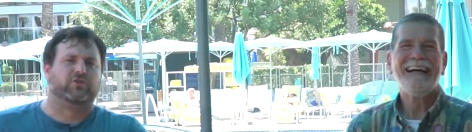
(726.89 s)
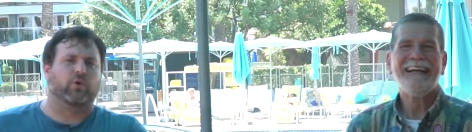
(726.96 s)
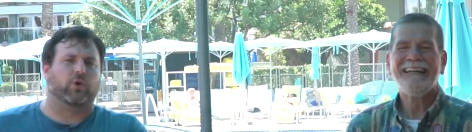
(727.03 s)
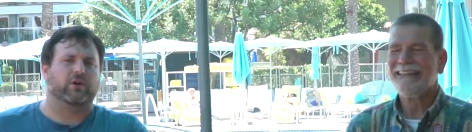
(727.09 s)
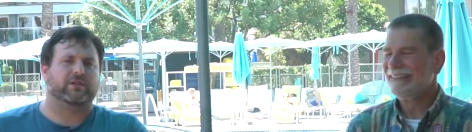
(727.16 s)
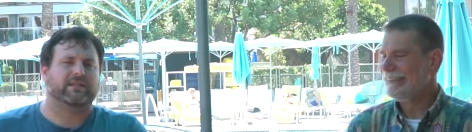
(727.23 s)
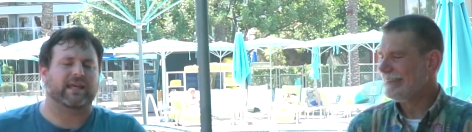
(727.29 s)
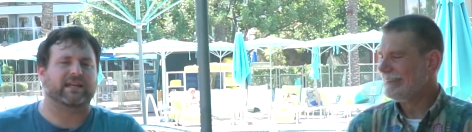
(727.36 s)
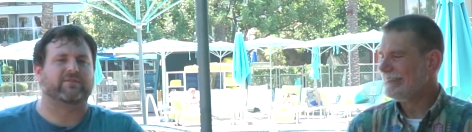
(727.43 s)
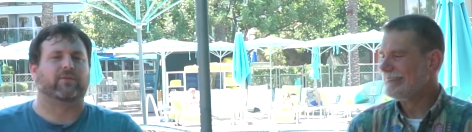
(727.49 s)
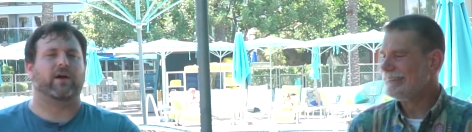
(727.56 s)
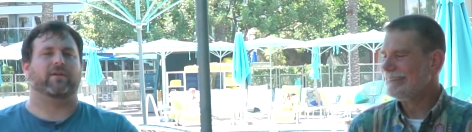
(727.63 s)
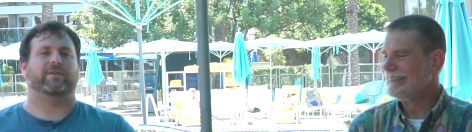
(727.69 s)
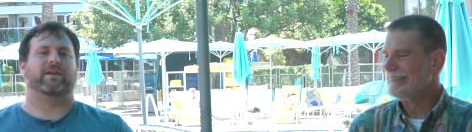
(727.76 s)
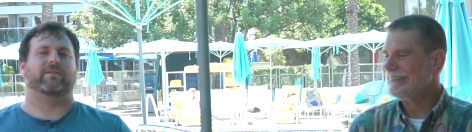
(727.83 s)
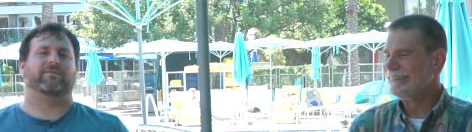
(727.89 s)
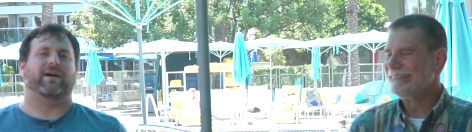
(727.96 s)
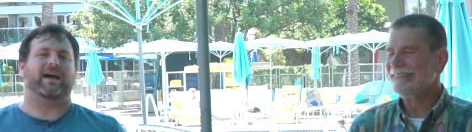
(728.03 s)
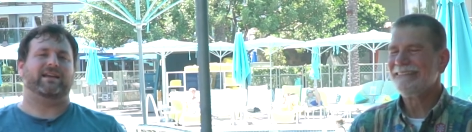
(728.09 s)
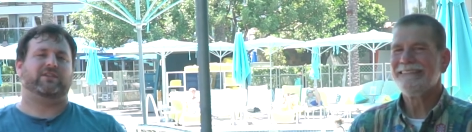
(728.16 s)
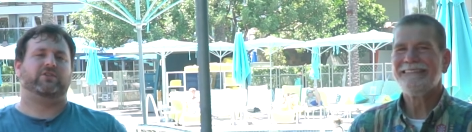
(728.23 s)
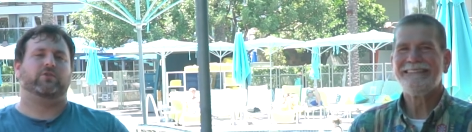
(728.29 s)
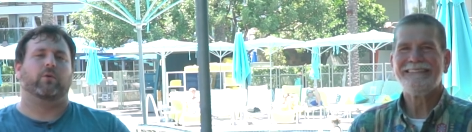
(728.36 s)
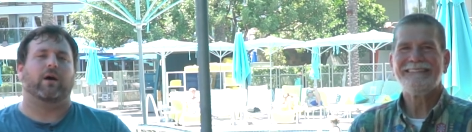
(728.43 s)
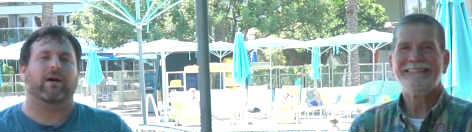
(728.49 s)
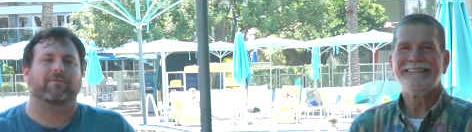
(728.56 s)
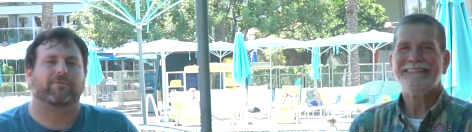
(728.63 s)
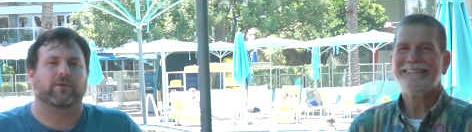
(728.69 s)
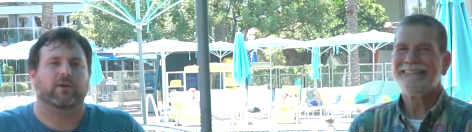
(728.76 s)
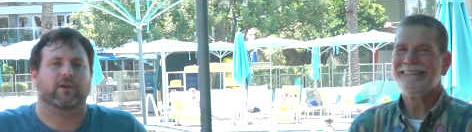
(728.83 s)
Speaker 1: George, thanks for all the advice you
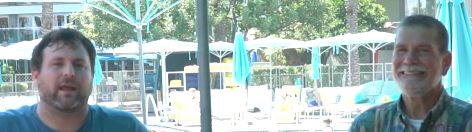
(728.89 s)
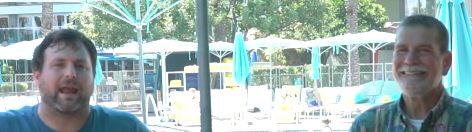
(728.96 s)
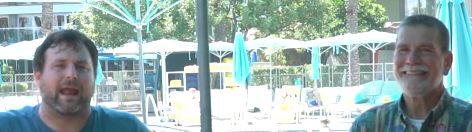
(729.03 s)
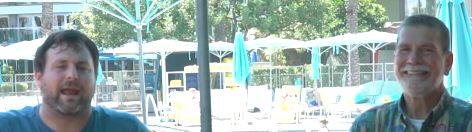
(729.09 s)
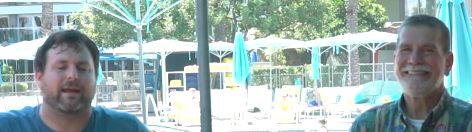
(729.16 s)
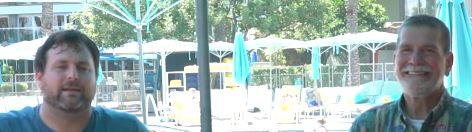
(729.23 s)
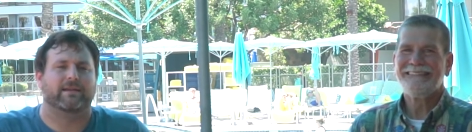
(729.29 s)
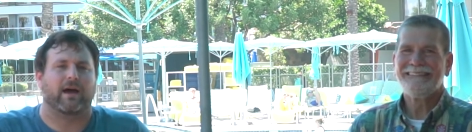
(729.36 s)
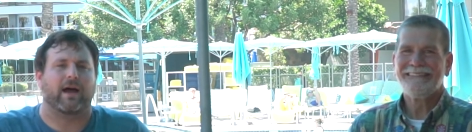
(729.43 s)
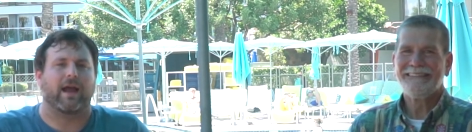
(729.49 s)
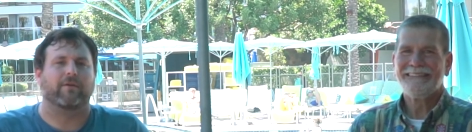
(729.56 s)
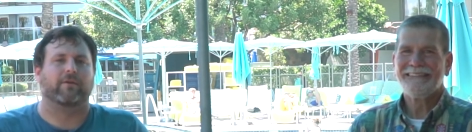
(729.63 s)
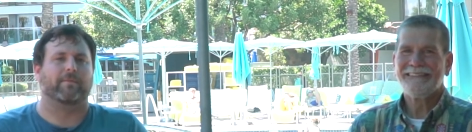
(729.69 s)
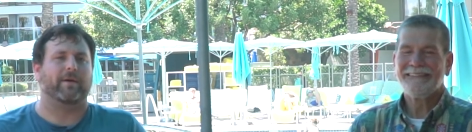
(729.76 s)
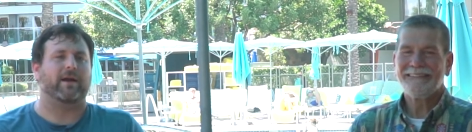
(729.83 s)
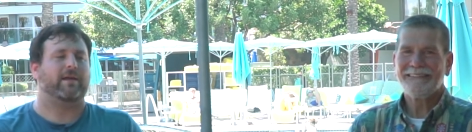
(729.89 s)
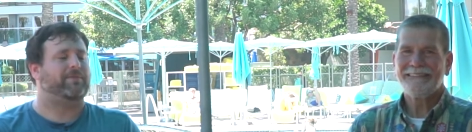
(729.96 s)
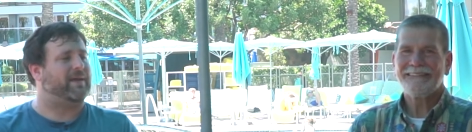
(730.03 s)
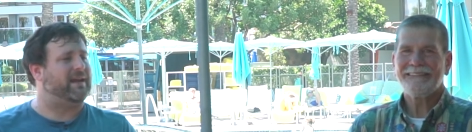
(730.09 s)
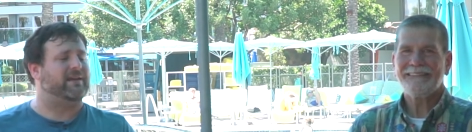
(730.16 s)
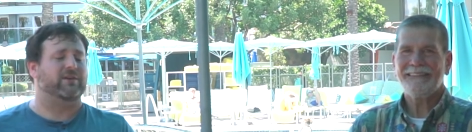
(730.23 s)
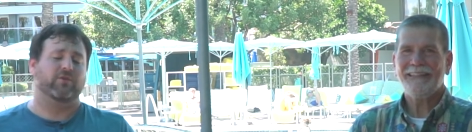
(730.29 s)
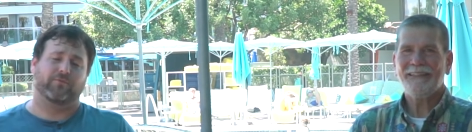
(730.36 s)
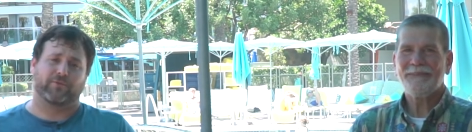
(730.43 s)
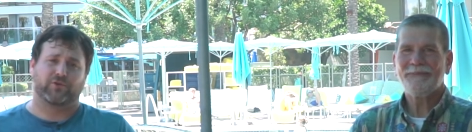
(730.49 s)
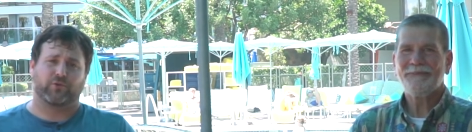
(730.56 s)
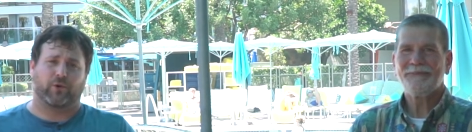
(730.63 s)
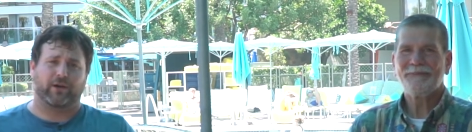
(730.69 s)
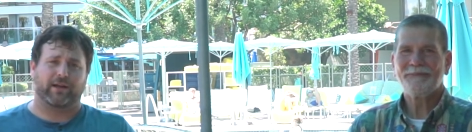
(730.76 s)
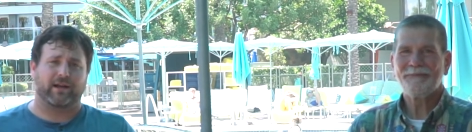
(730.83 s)
offered, and everybody, thank you for
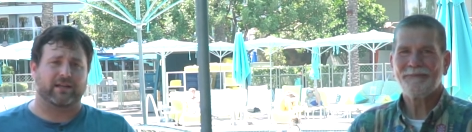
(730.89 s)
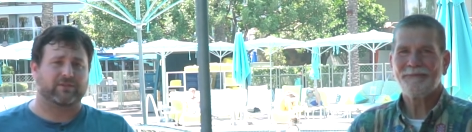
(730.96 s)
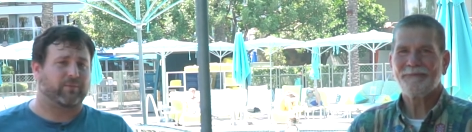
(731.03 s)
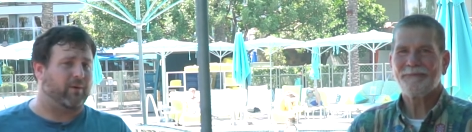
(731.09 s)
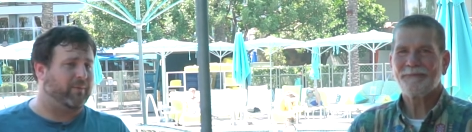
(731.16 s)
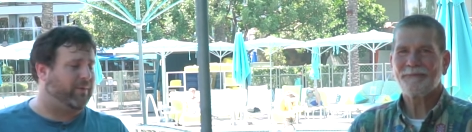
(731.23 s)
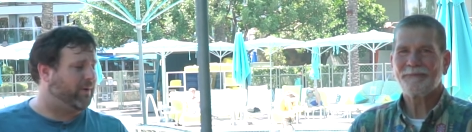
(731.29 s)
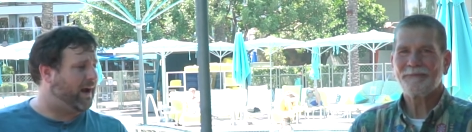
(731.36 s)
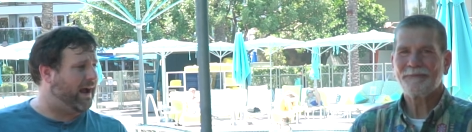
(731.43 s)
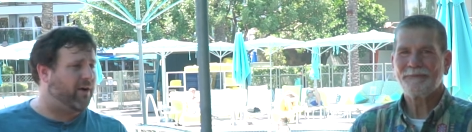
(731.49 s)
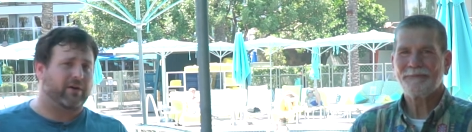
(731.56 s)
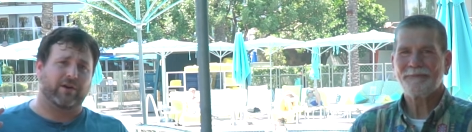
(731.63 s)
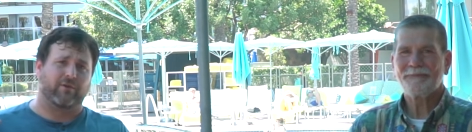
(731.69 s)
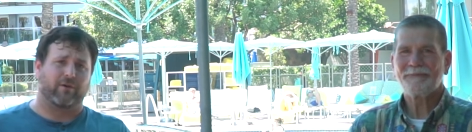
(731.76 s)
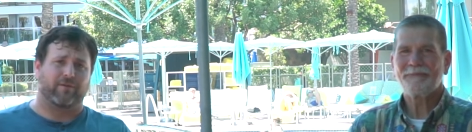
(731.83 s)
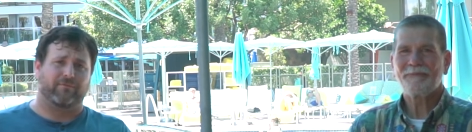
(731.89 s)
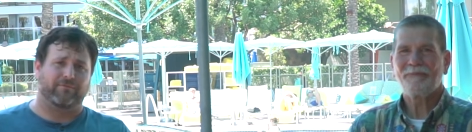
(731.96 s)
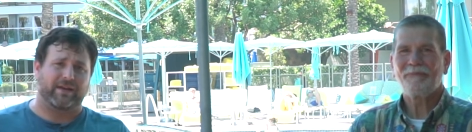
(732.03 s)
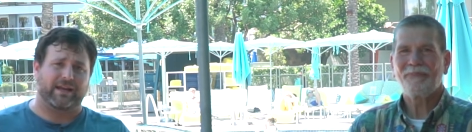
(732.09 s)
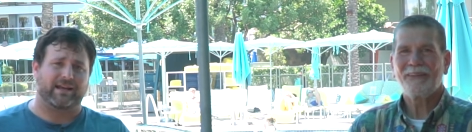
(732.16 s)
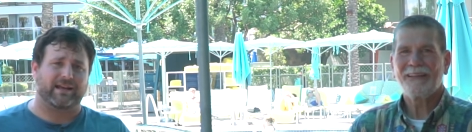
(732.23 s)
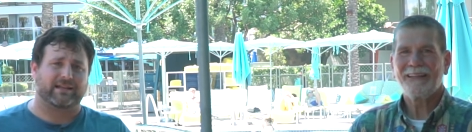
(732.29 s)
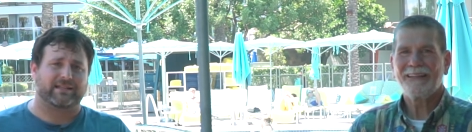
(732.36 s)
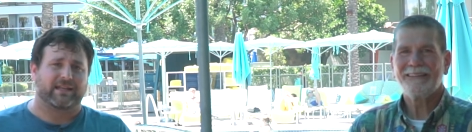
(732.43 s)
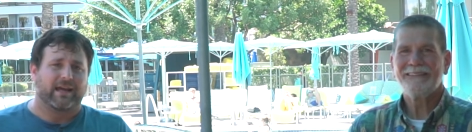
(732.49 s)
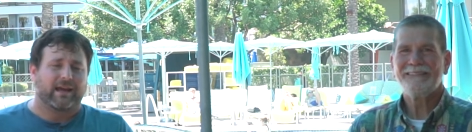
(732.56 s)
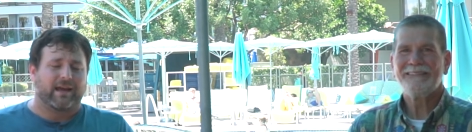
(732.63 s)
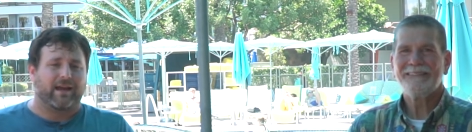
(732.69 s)
joining us while we were out here in Phoenix.